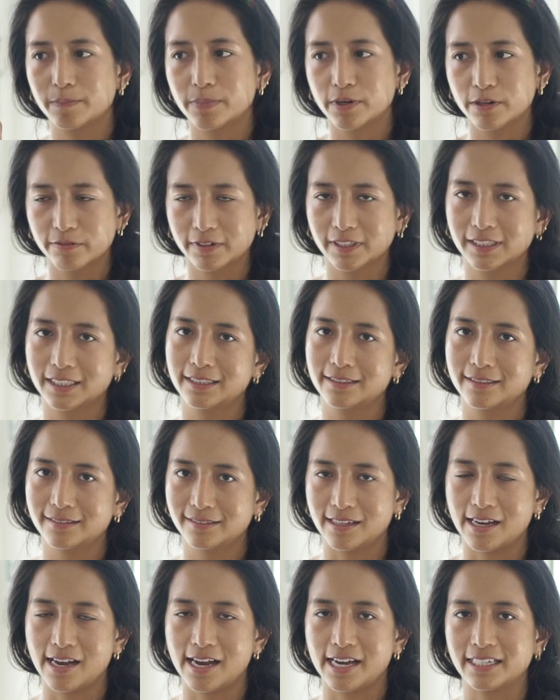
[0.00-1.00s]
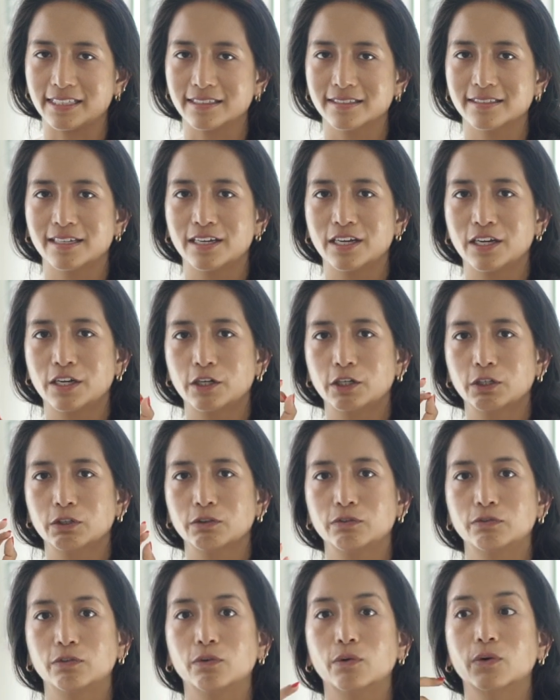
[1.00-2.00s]
perfectly designed
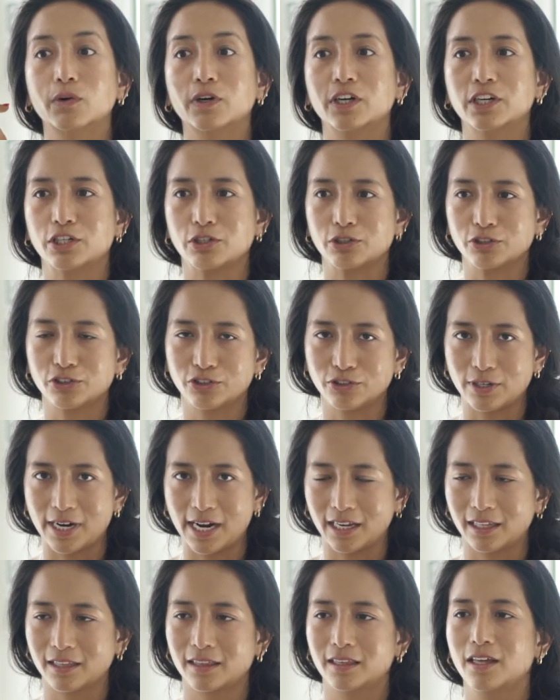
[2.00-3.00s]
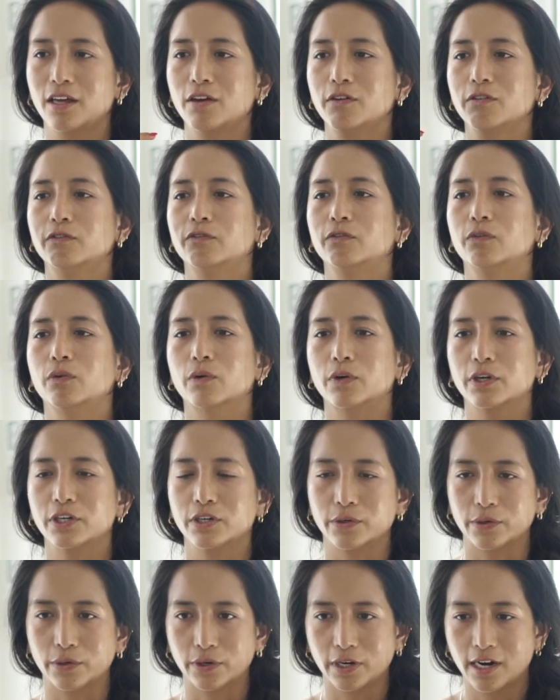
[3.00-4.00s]
for your strength, for
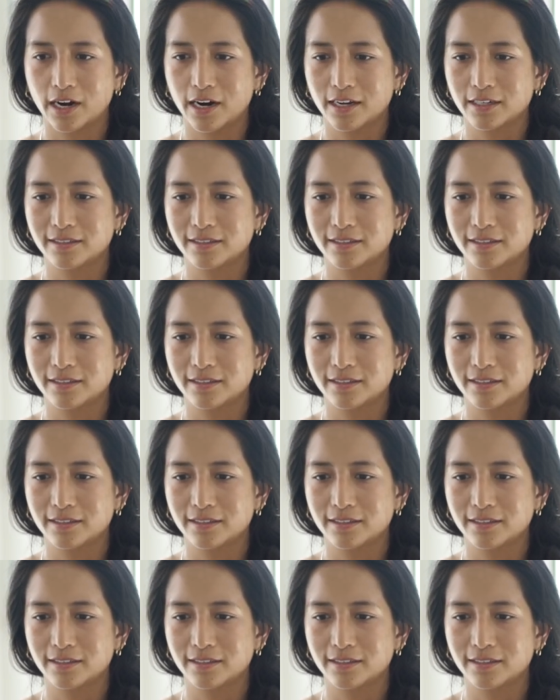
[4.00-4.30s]
your